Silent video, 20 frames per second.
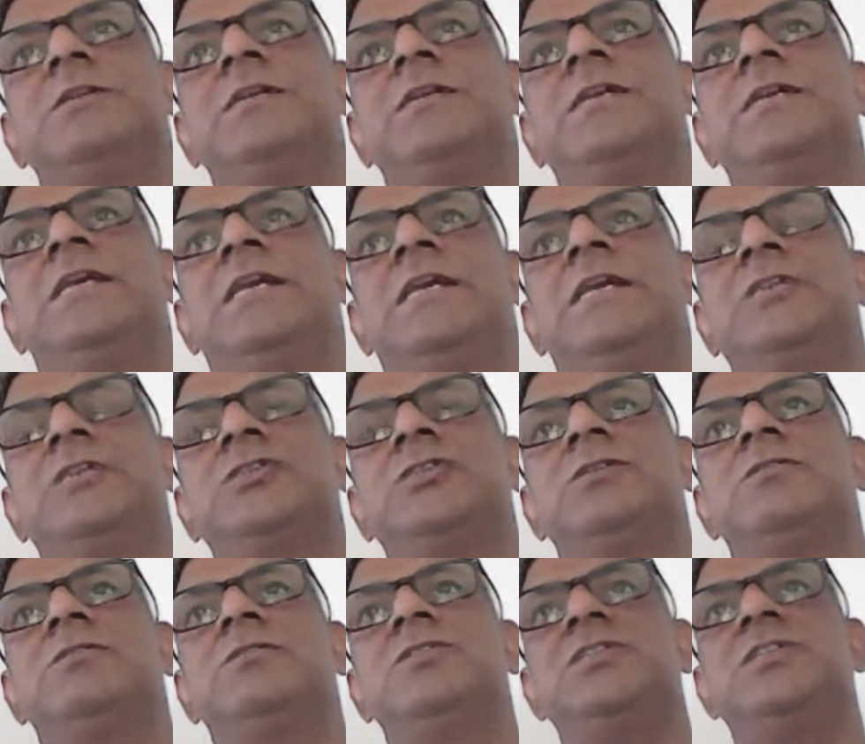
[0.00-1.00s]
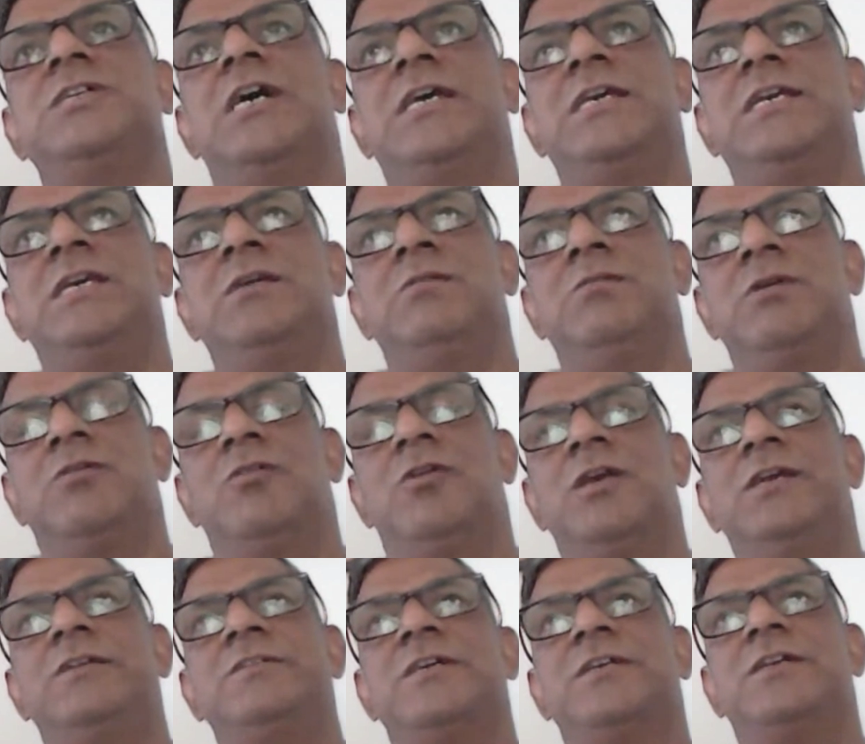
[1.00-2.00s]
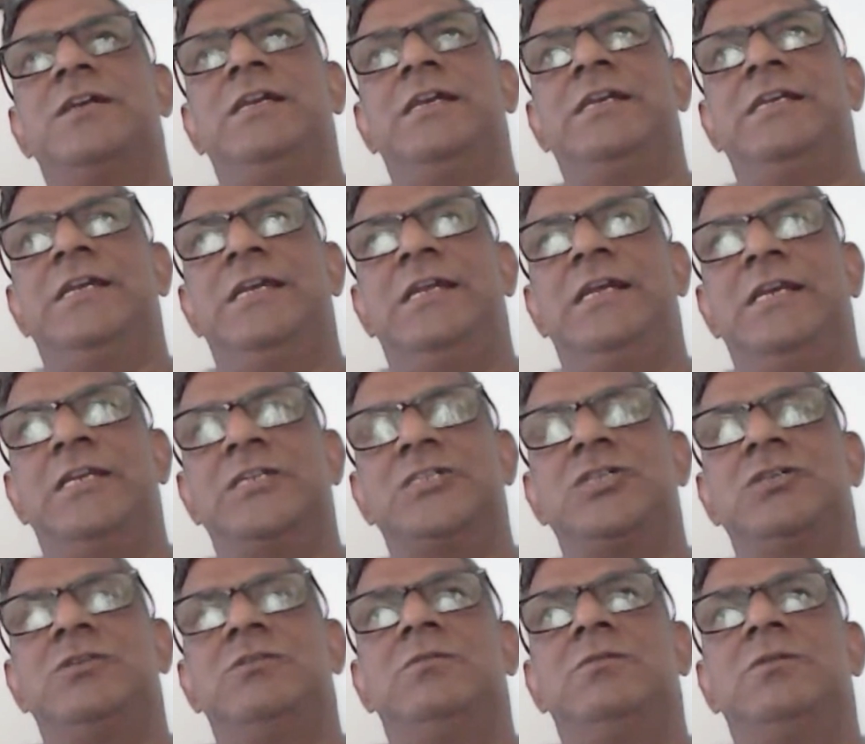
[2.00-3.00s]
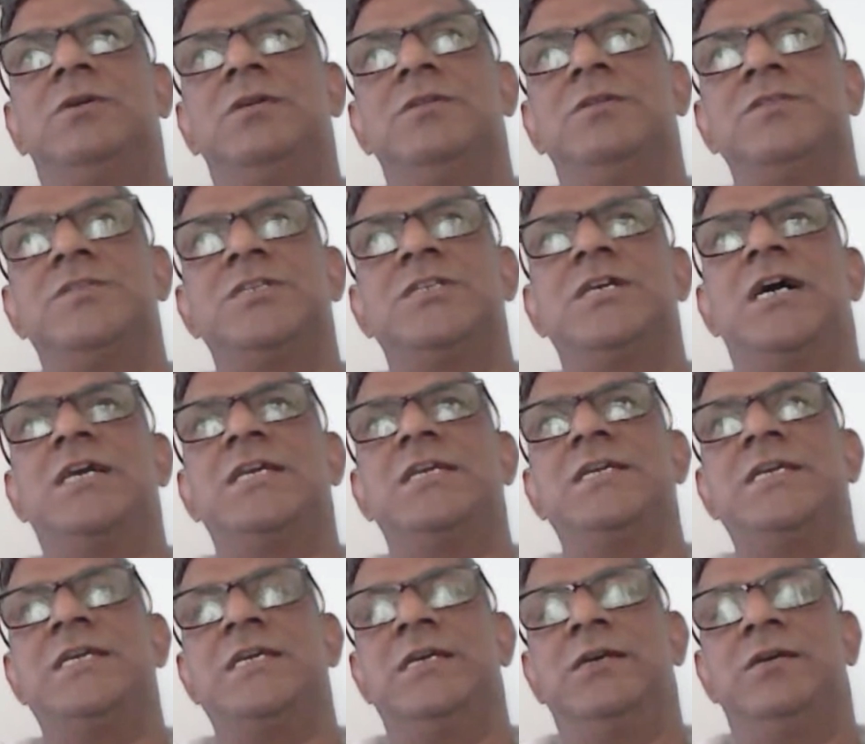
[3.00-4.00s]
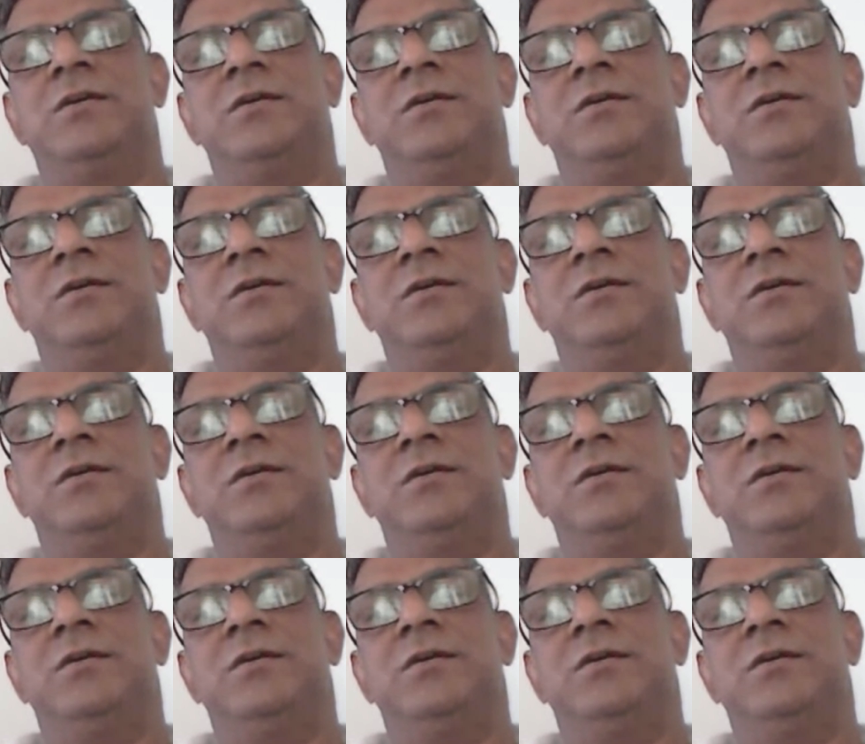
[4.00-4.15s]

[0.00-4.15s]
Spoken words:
the Indian English, GIE, we call it General Indian English, GIE.